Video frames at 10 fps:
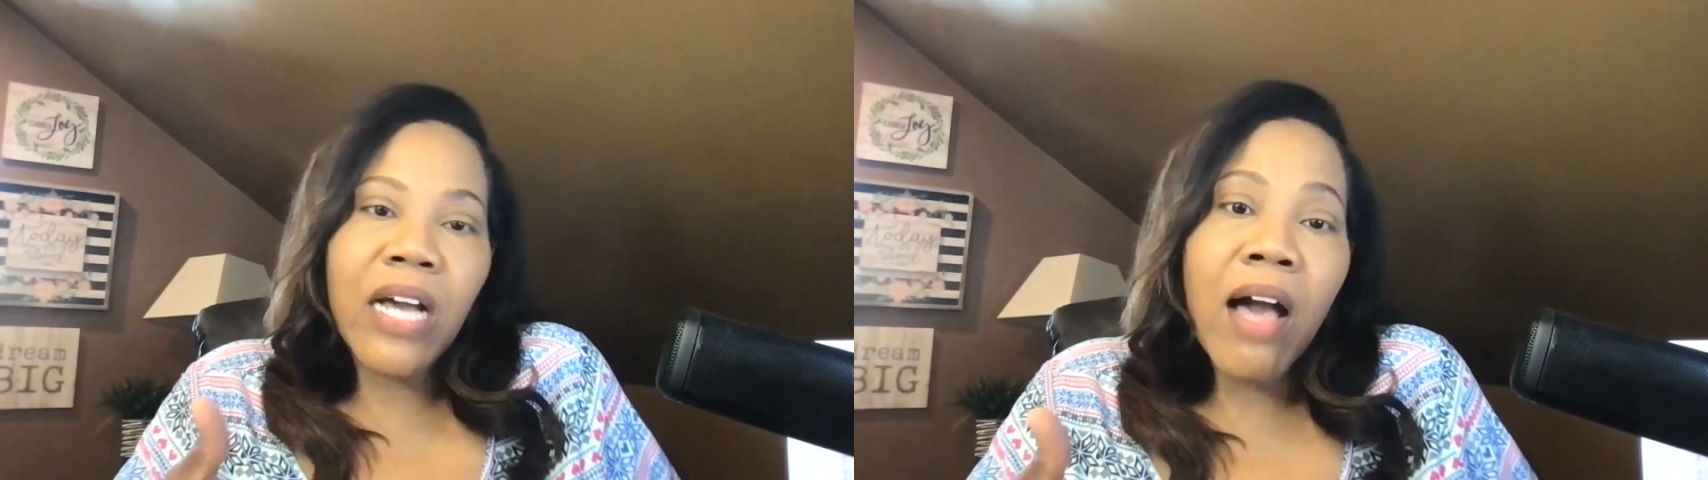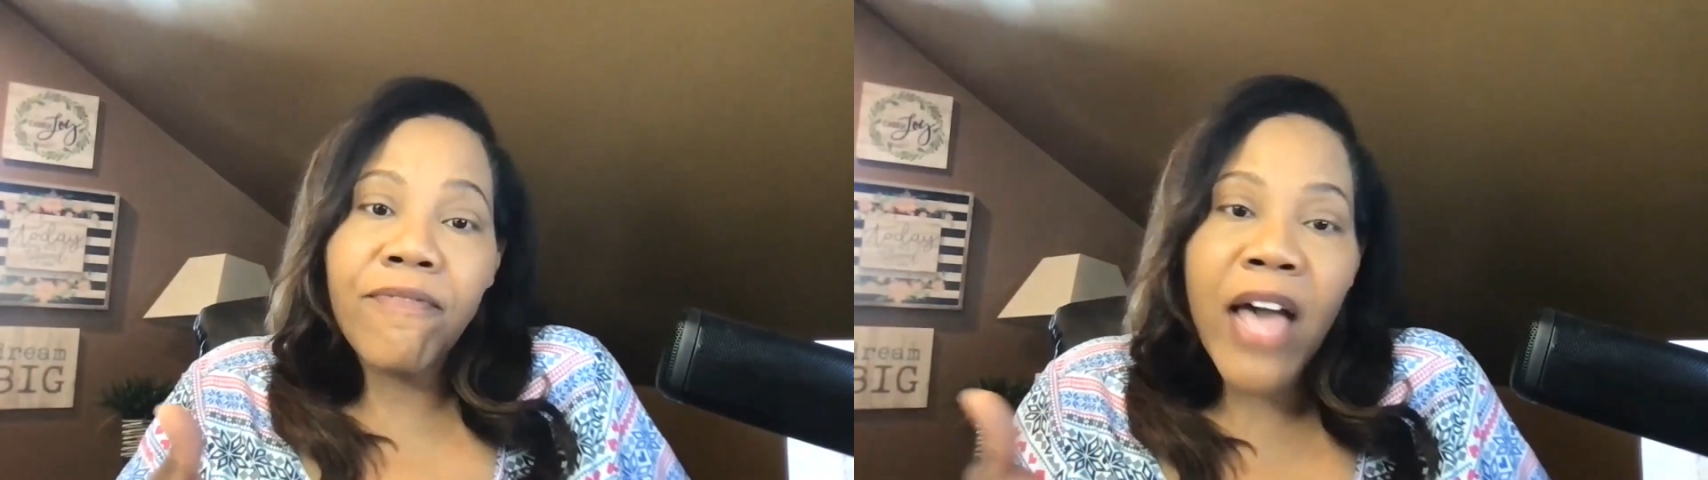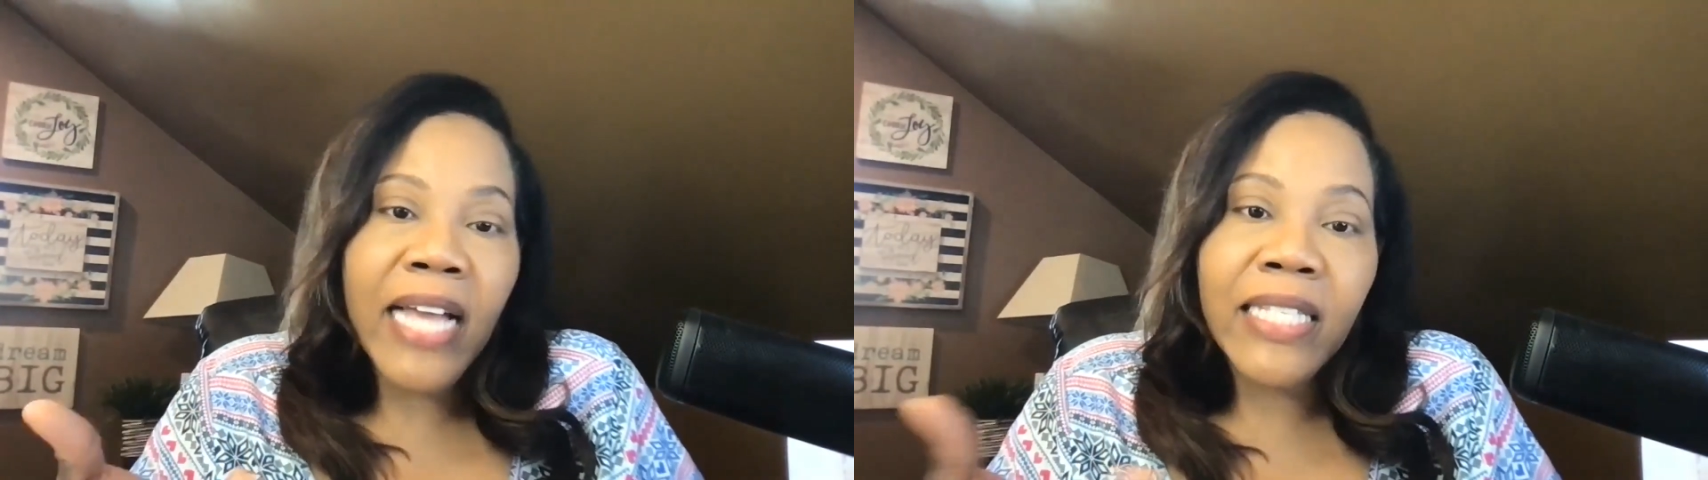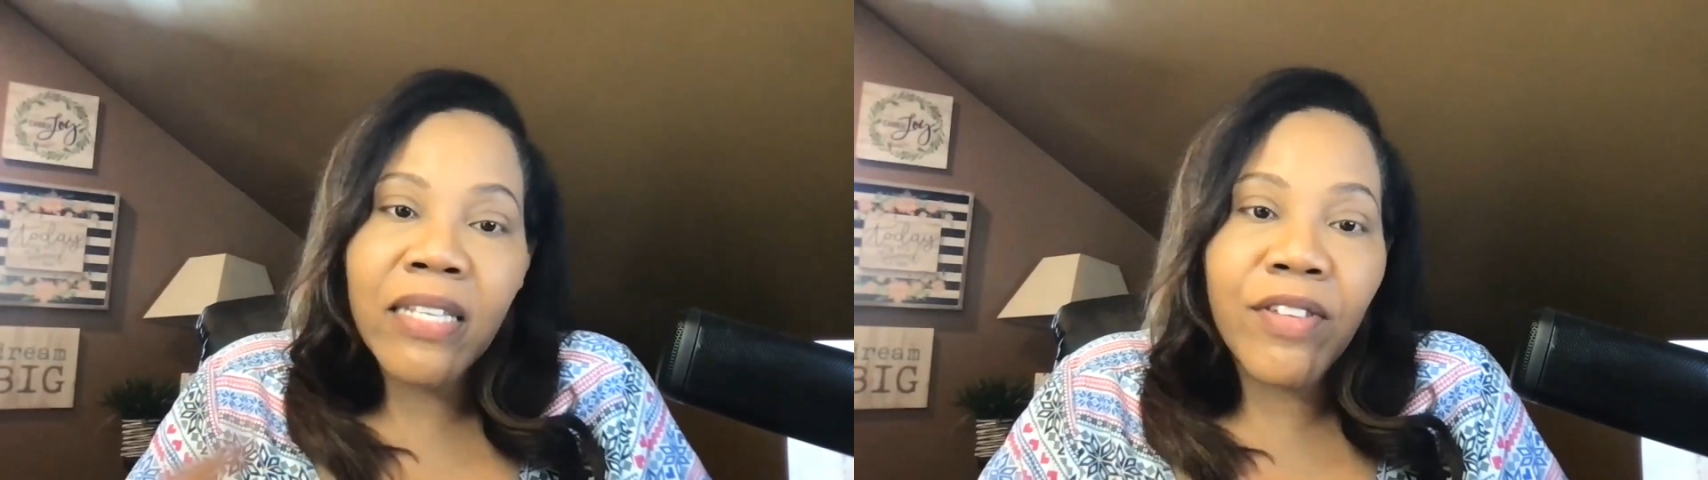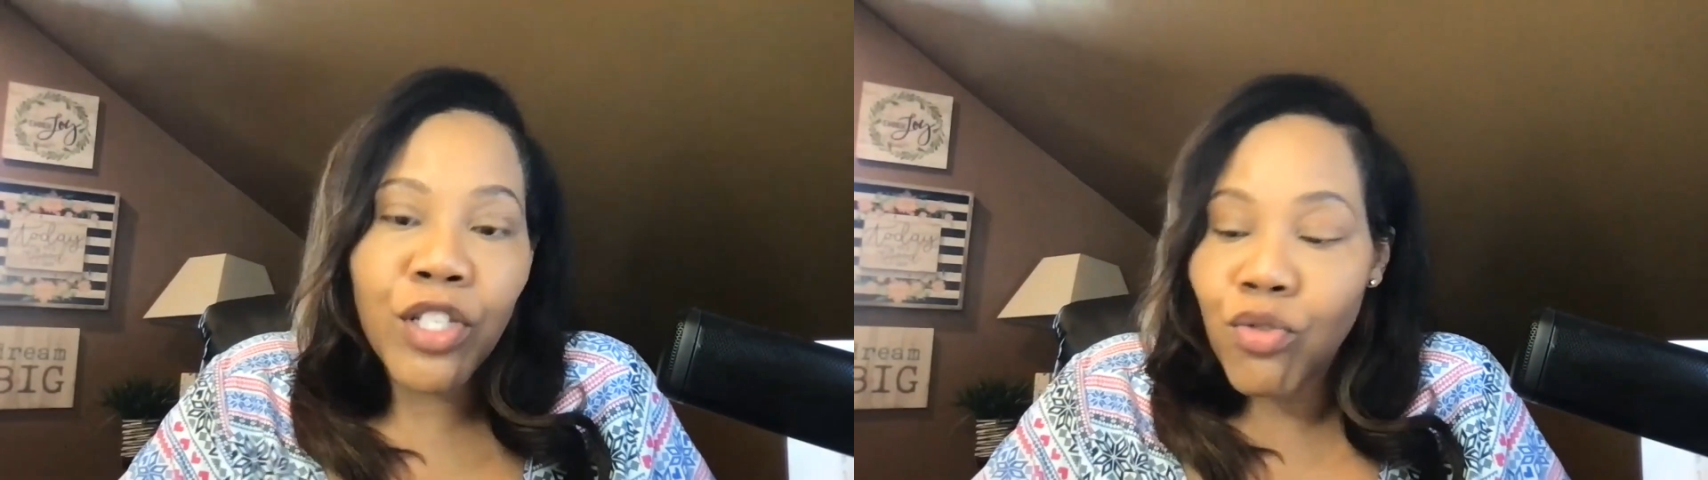confines
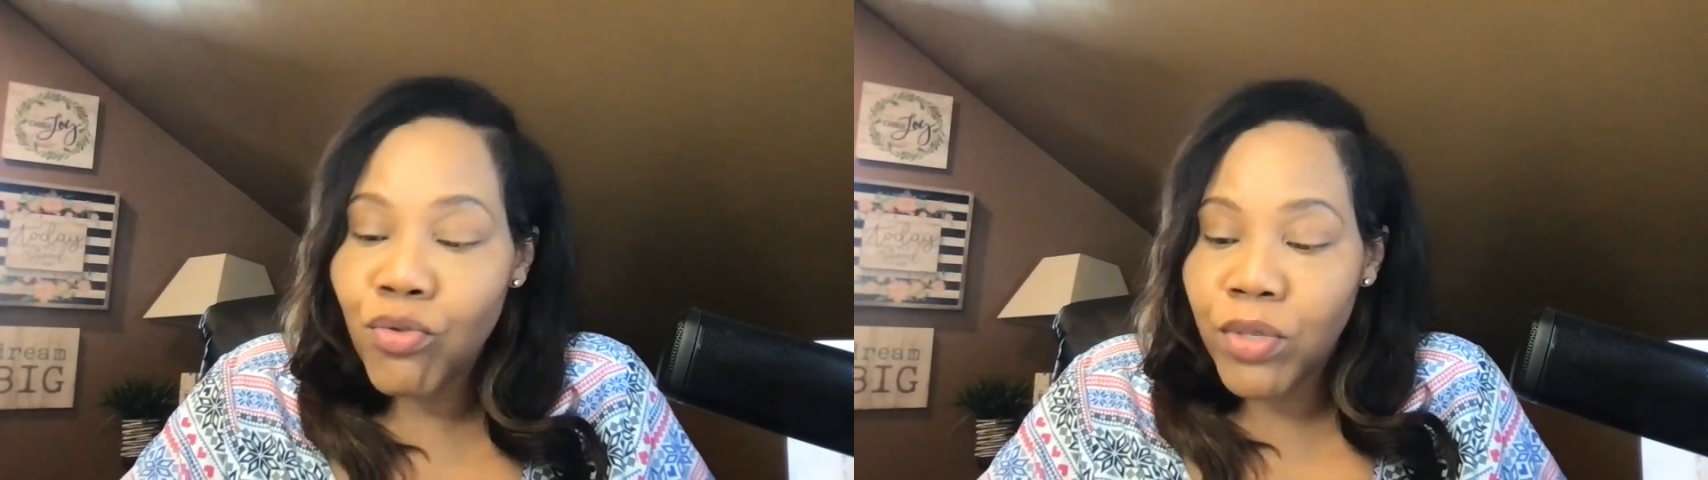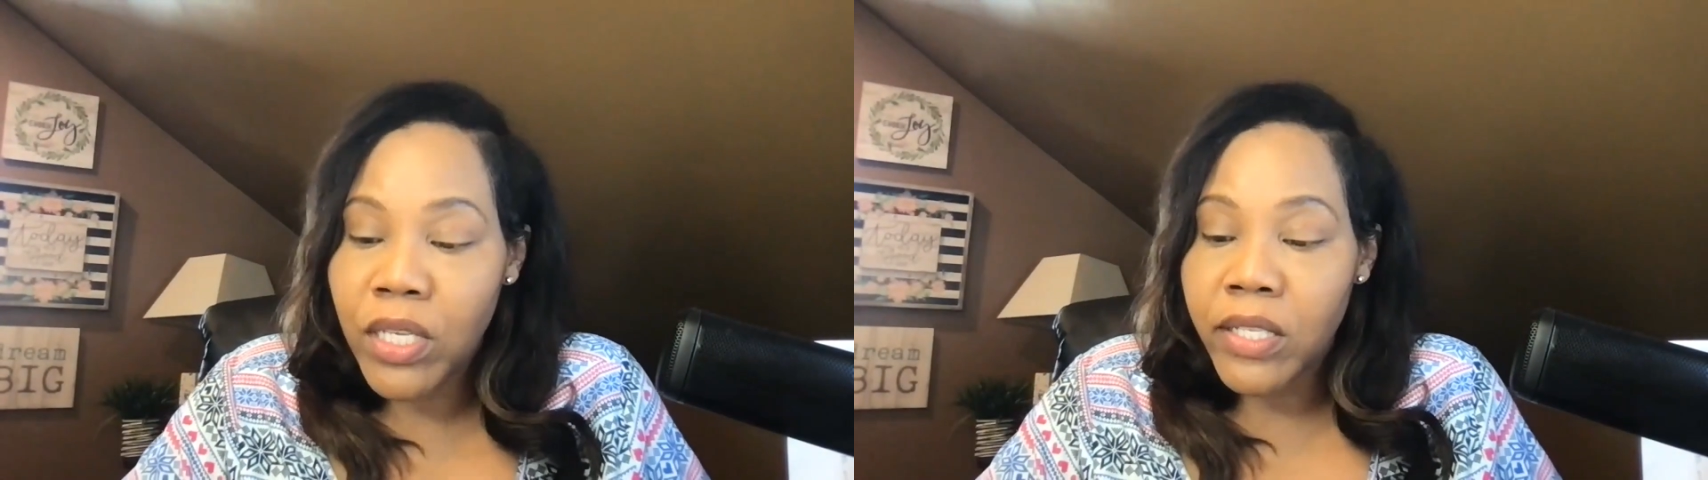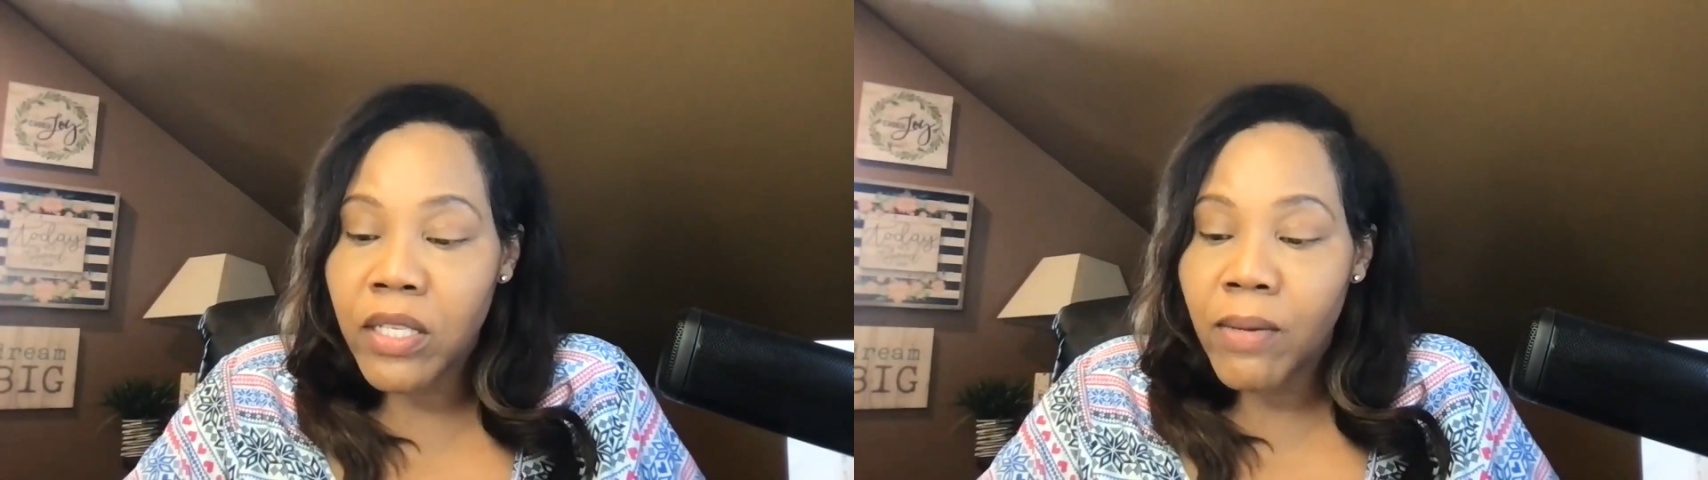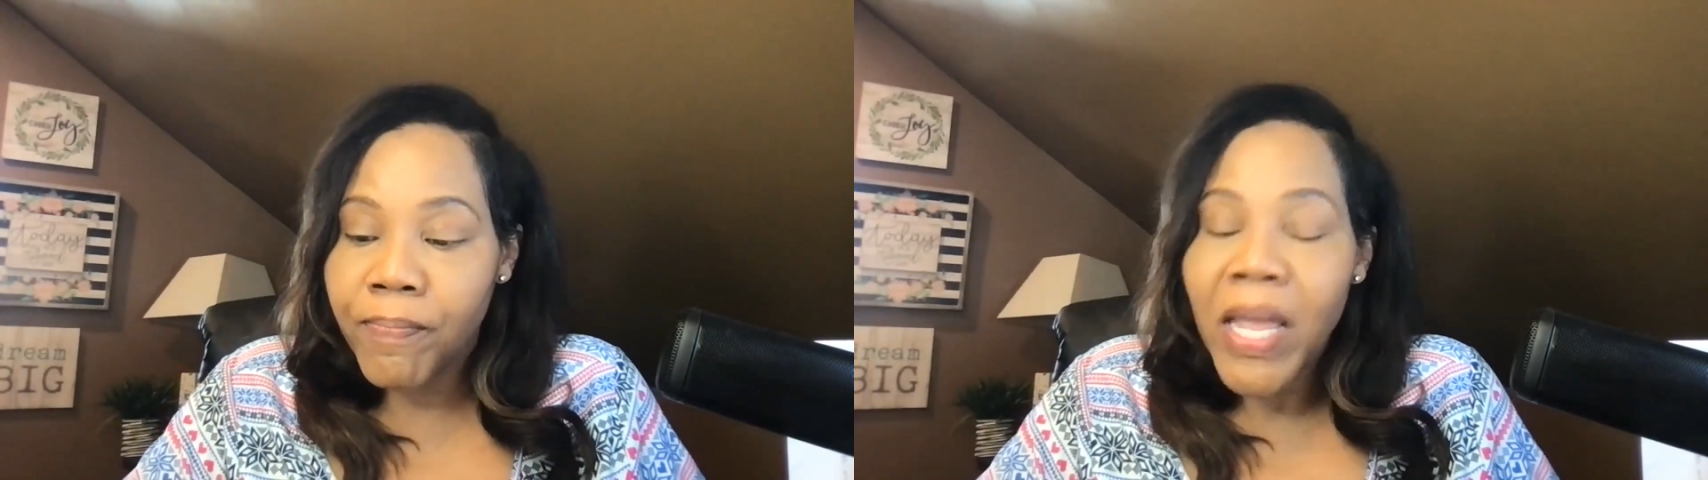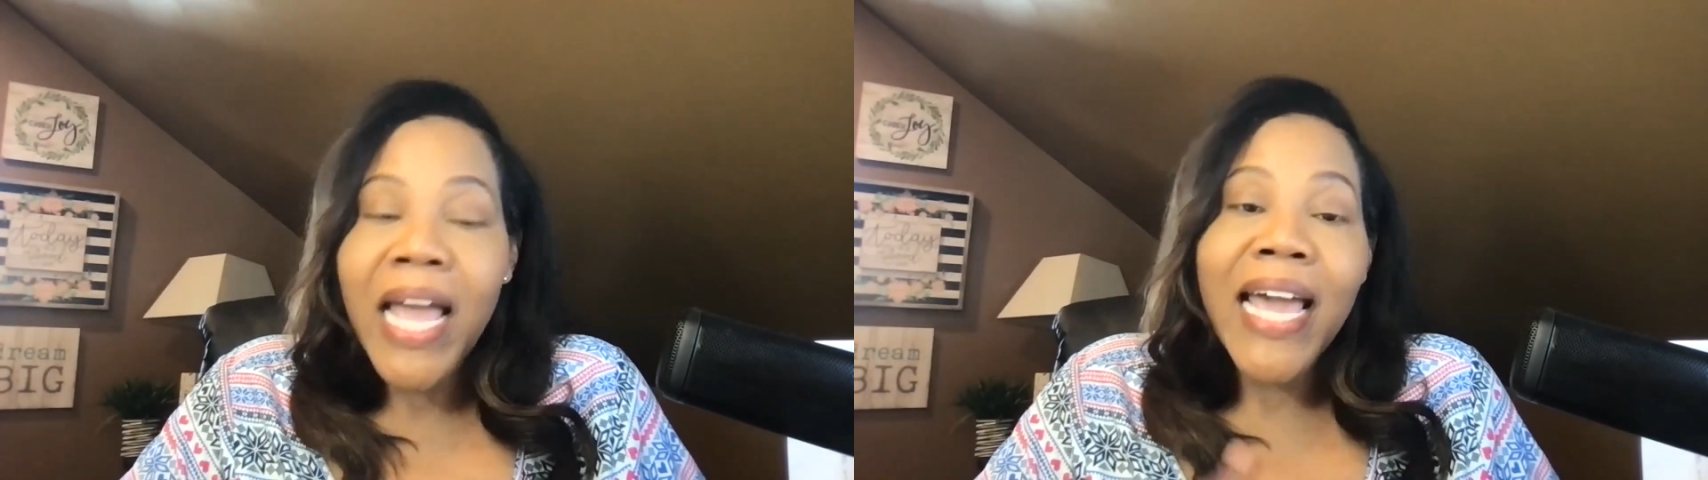of the school system.